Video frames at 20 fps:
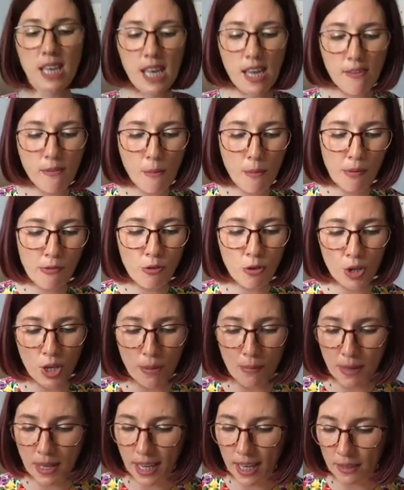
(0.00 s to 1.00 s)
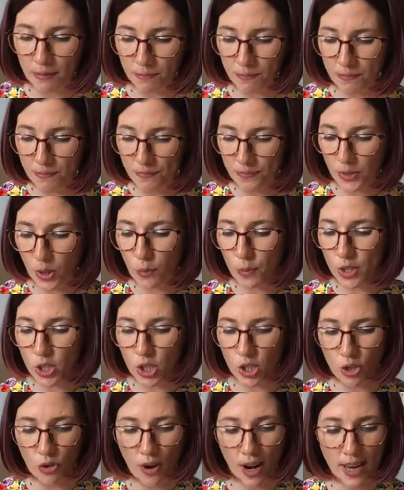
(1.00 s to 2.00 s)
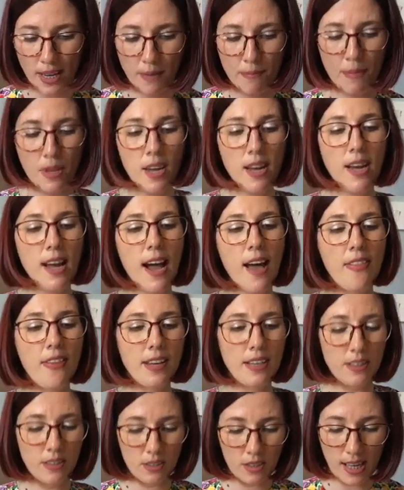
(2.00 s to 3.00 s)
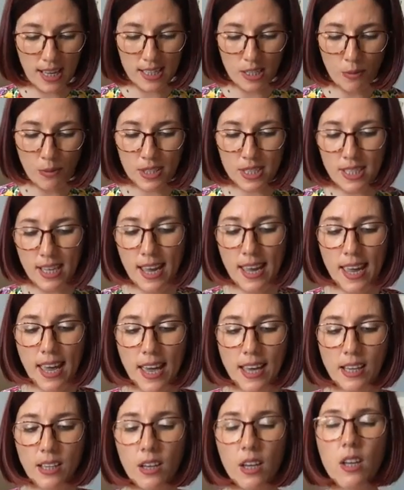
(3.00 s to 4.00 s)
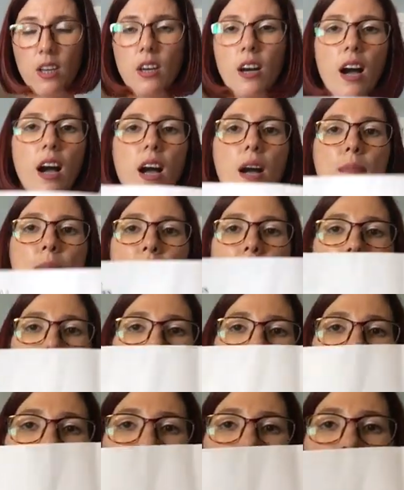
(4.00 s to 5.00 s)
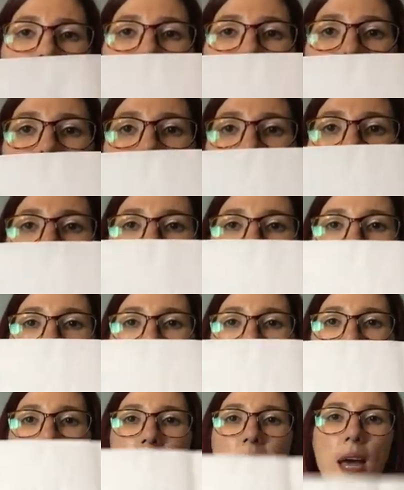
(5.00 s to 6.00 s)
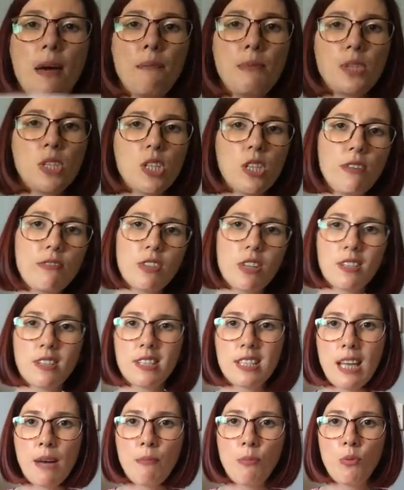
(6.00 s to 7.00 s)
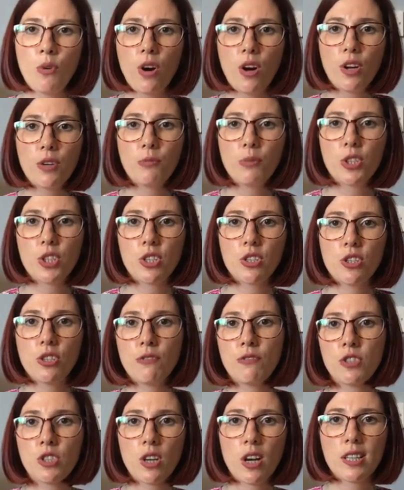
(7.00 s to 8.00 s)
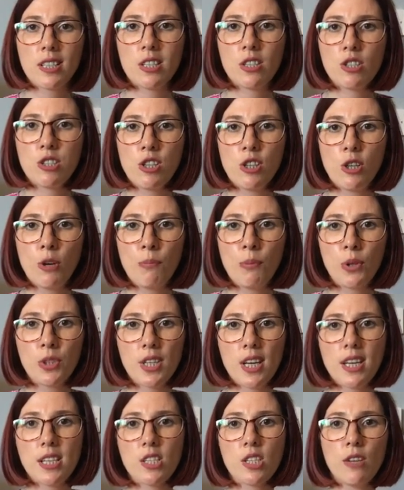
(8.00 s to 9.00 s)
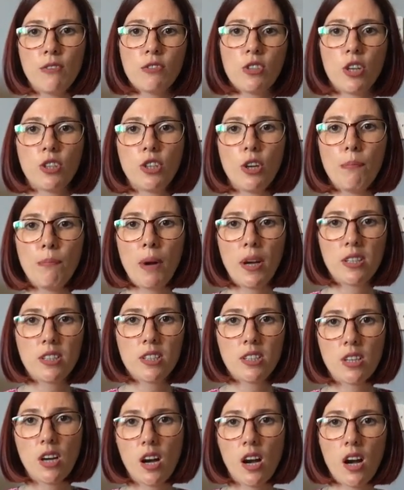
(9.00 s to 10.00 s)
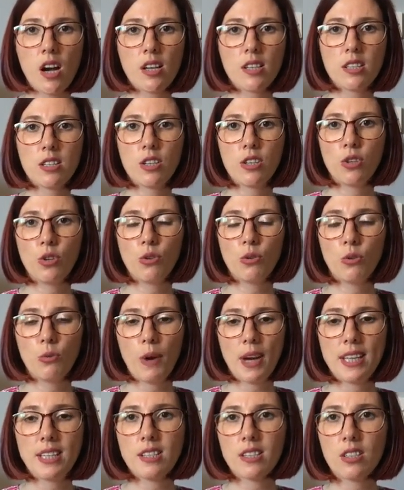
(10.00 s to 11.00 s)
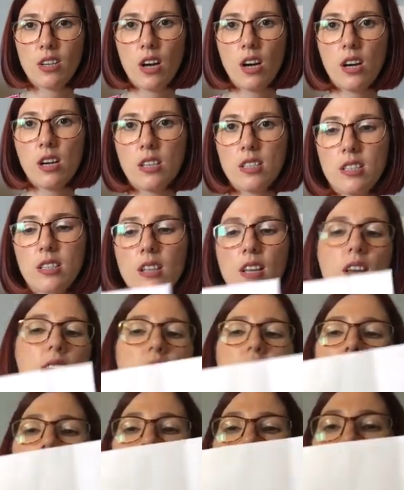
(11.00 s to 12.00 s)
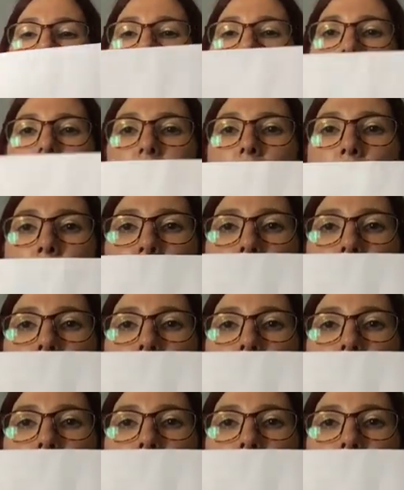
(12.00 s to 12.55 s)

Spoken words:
even before you begin, which is great. And then, as I was saying, it breaks it down into different steps. So you've done step 1, which is you've started to do your bodice, you've done your bust darts and your waist darts, and then step